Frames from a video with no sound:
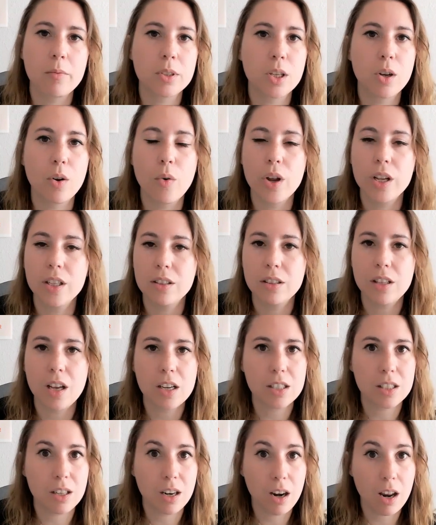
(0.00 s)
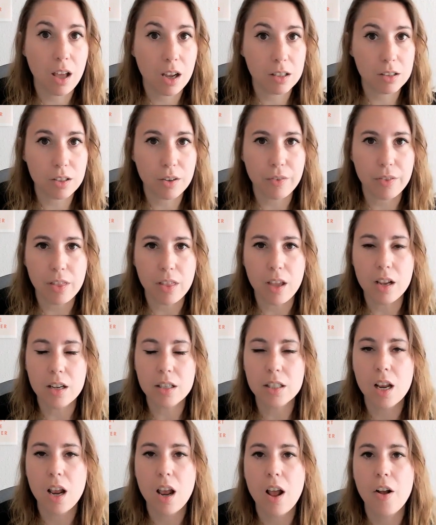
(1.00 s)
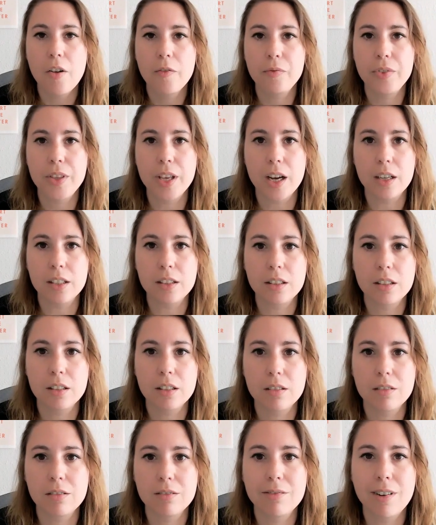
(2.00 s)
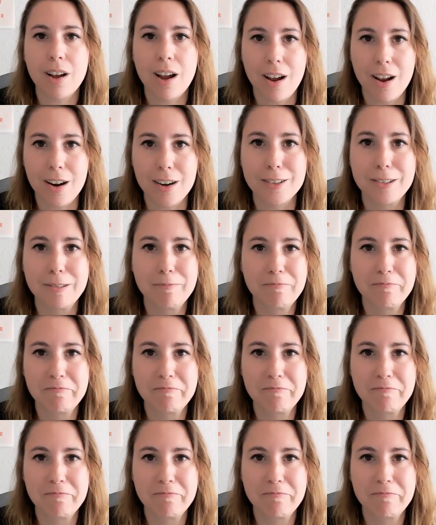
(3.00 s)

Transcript: So it does lots of things that are